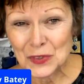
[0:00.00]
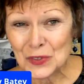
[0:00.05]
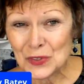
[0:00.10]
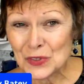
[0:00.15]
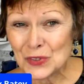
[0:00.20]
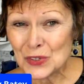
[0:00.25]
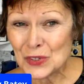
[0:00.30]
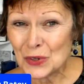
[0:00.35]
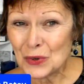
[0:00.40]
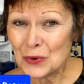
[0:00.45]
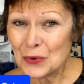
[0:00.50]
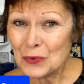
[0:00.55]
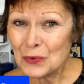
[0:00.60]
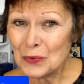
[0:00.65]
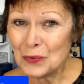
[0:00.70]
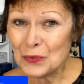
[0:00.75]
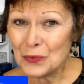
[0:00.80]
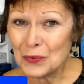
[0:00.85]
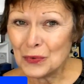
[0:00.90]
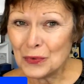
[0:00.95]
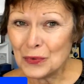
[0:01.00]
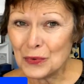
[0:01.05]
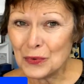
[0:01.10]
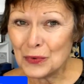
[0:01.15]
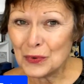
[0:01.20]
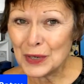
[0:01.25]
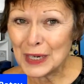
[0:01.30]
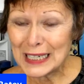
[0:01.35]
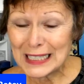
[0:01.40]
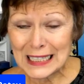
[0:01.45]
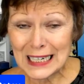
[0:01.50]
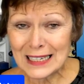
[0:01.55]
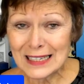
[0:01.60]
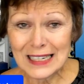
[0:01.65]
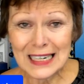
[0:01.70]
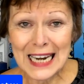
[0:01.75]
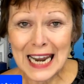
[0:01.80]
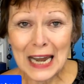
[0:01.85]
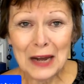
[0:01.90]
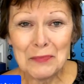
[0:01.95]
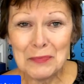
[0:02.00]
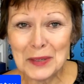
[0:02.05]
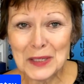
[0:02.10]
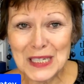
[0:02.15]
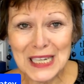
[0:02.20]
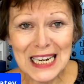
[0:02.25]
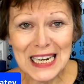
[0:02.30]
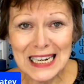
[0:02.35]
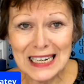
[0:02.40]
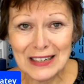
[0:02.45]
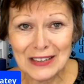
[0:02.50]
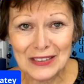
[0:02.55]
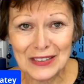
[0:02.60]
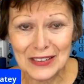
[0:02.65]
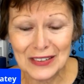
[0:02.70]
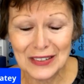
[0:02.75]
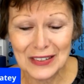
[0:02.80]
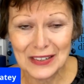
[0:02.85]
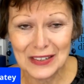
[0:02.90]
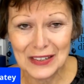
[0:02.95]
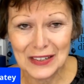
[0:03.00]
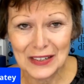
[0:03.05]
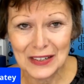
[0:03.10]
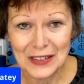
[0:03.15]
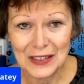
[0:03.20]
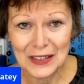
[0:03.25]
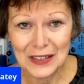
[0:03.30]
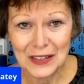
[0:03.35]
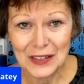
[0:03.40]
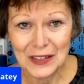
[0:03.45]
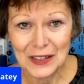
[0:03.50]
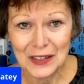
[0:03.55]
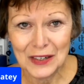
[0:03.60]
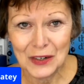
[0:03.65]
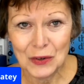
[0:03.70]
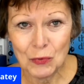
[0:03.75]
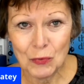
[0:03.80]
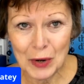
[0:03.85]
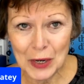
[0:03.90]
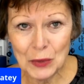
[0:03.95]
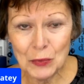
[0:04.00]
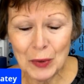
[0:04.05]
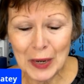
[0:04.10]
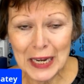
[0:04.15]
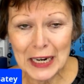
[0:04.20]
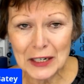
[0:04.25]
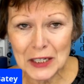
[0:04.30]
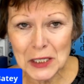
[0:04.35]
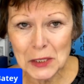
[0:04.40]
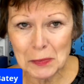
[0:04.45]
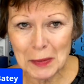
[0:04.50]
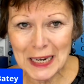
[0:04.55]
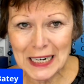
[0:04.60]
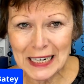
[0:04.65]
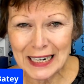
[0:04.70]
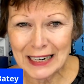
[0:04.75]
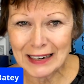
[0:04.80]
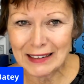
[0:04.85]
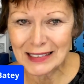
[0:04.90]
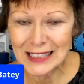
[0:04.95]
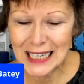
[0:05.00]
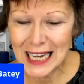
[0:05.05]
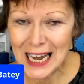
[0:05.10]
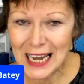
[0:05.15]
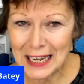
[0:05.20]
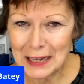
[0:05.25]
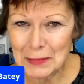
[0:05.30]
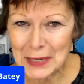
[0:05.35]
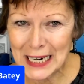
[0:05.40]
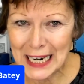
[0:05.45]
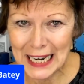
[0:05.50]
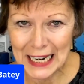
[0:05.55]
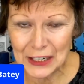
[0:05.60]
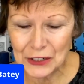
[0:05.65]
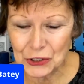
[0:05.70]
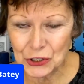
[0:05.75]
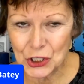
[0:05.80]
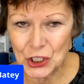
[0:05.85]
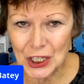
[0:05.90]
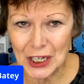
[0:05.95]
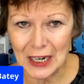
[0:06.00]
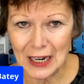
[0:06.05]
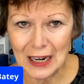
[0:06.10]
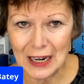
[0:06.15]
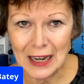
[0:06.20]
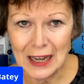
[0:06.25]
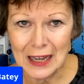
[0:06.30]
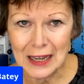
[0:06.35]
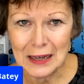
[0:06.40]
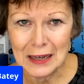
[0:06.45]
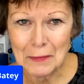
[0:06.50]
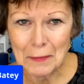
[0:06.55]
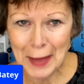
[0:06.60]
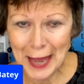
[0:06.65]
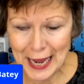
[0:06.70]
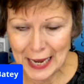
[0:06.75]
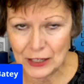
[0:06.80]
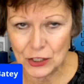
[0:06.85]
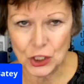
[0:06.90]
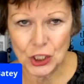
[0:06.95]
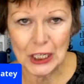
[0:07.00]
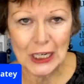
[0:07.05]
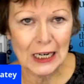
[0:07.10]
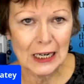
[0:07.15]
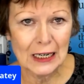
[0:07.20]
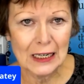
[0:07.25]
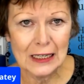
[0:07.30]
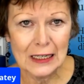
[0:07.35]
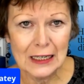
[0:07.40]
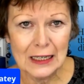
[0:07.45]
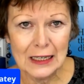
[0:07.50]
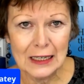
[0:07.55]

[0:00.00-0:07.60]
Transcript: So it doesn't help us heal when we are spending our time and energy bashing